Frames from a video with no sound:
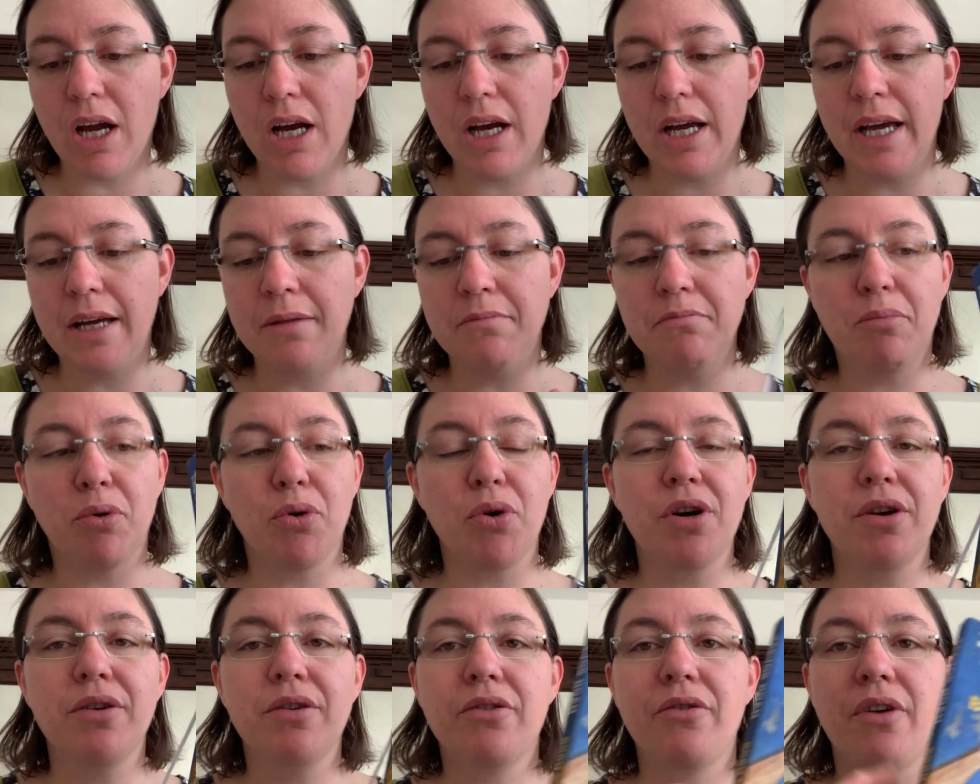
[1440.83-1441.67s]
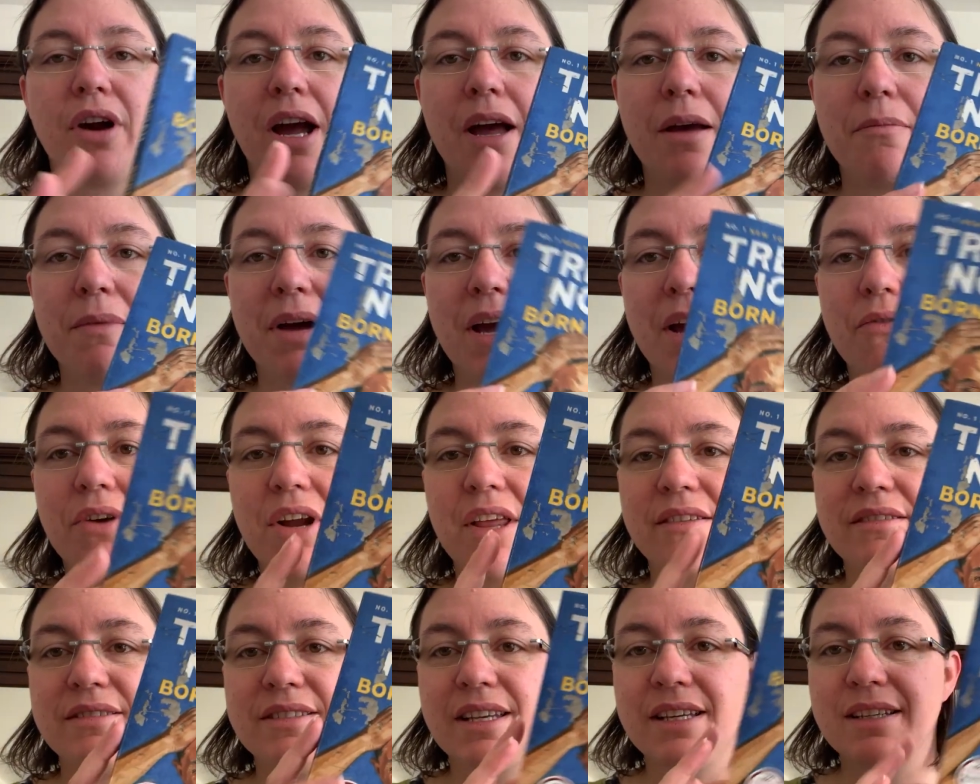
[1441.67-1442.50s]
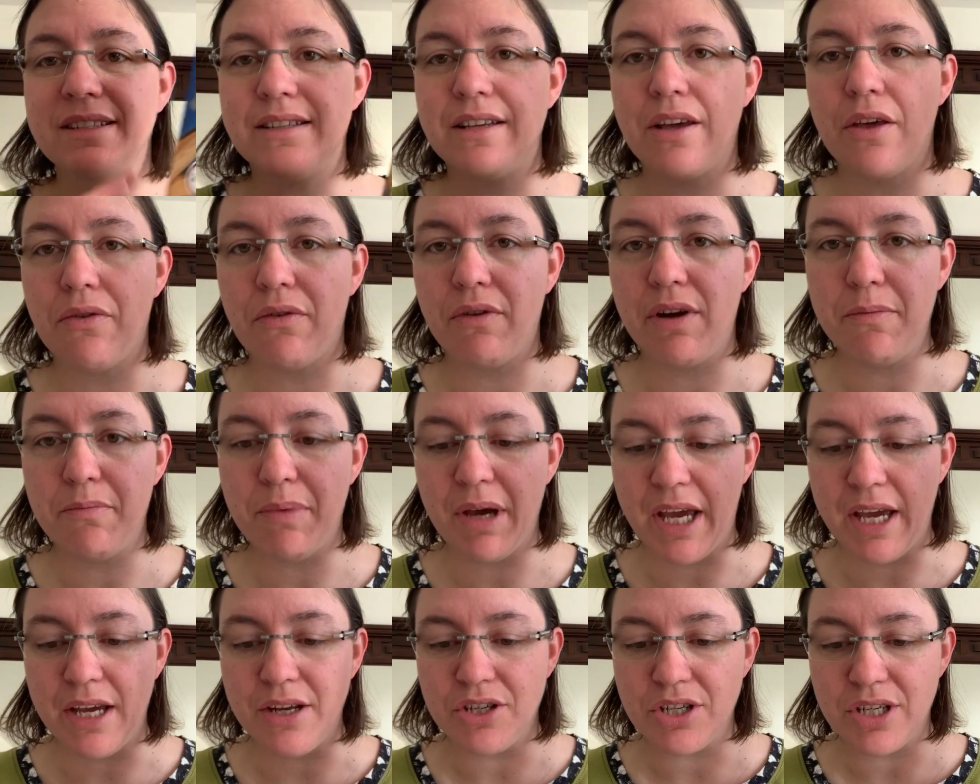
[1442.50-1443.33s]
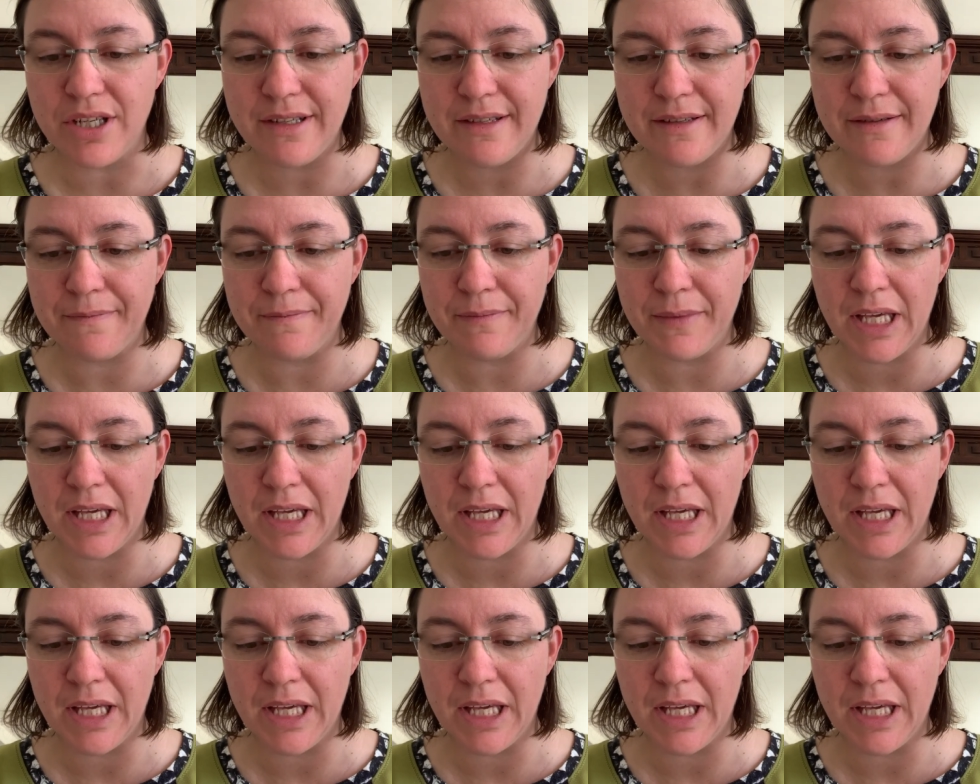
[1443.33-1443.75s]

in Born a Crime, I read 63 pages.